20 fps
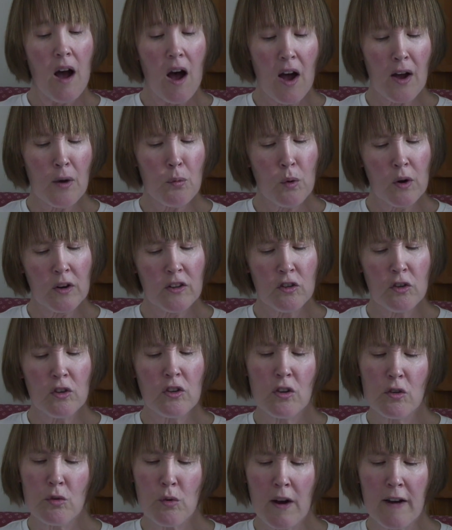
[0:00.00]
I want you
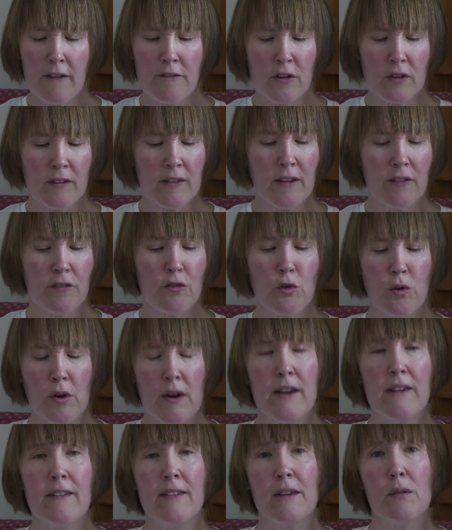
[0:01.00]
to drive yourself
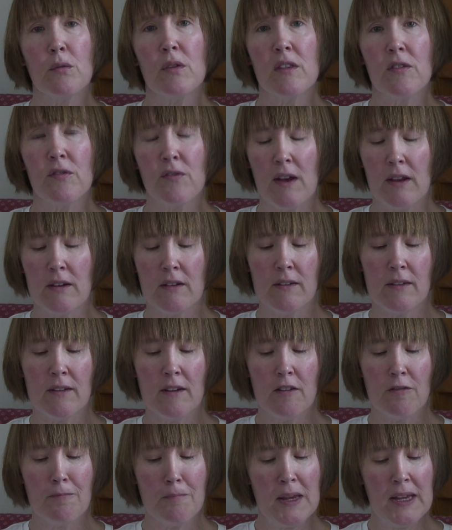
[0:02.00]
crazy with the
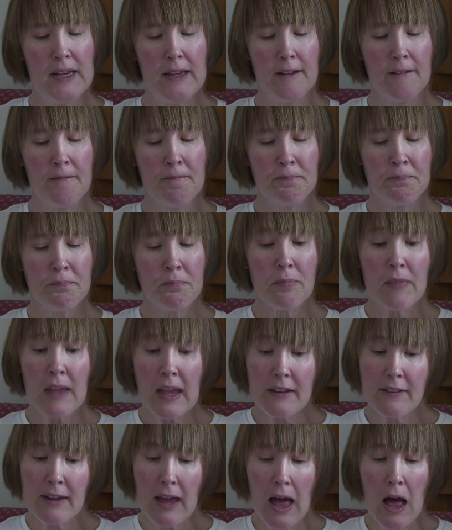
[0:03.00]
fantasy of me,
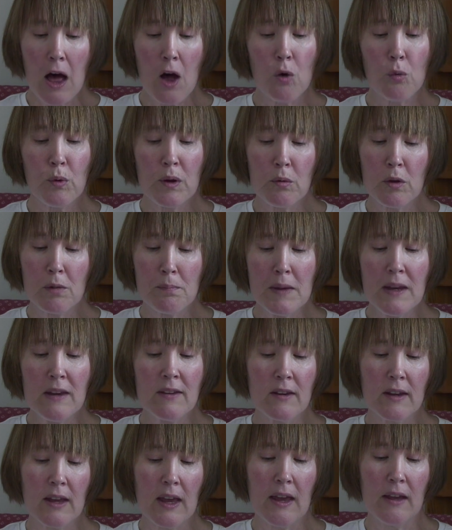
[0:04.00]
and how we will
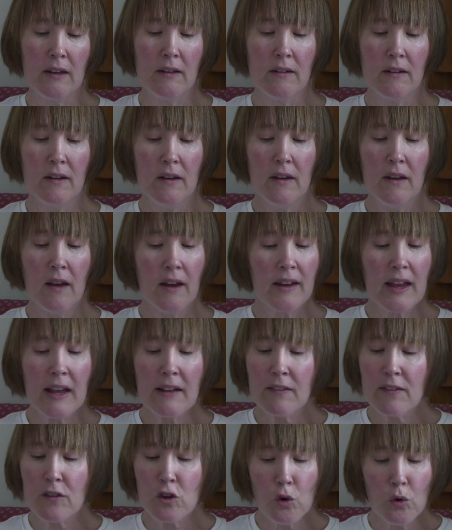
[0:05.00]
meet again,
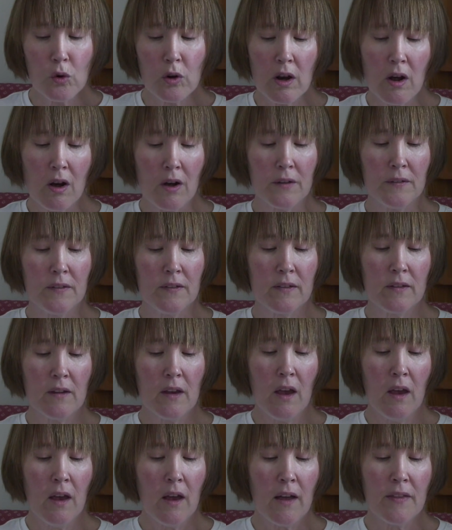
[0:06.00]
against all odds,
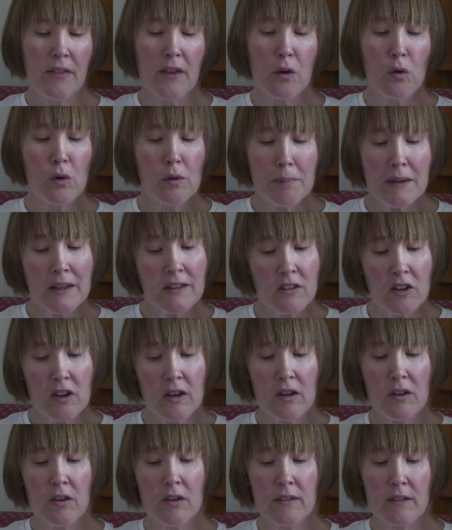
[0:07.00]
and there will be
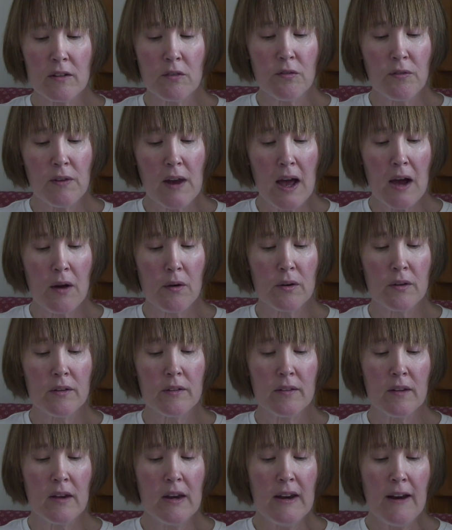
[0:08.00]
tears and
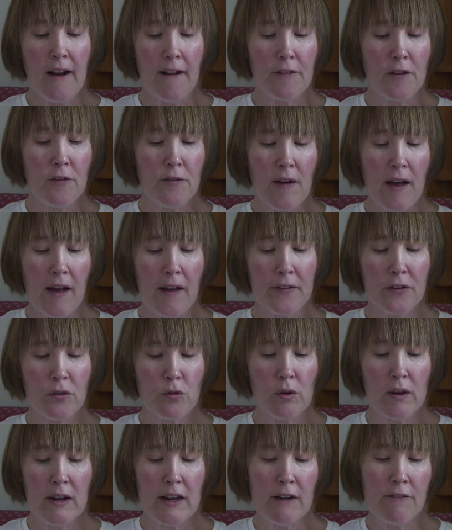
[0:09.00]
flowers and the
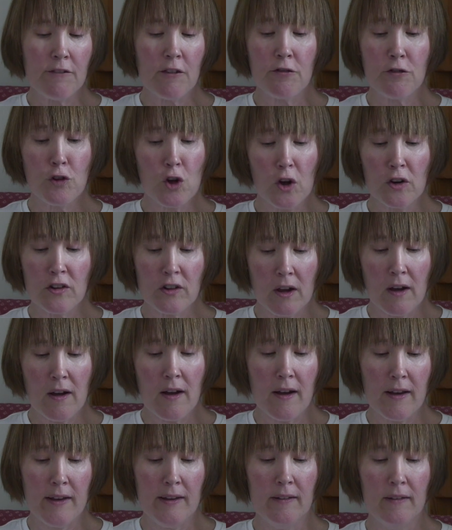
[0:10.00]
vast relief of not
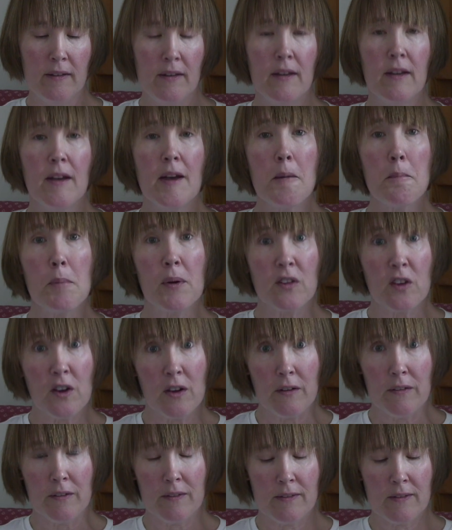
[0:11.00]
I, but
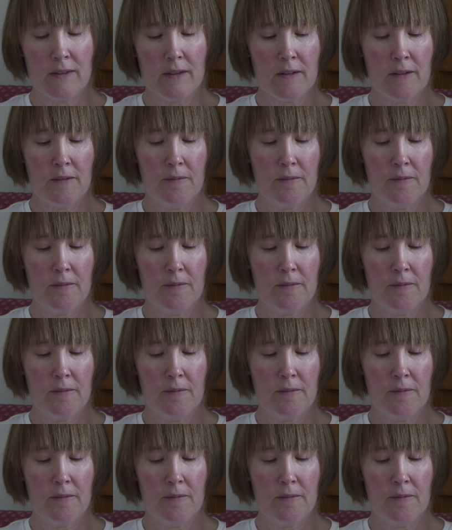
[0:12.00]
us.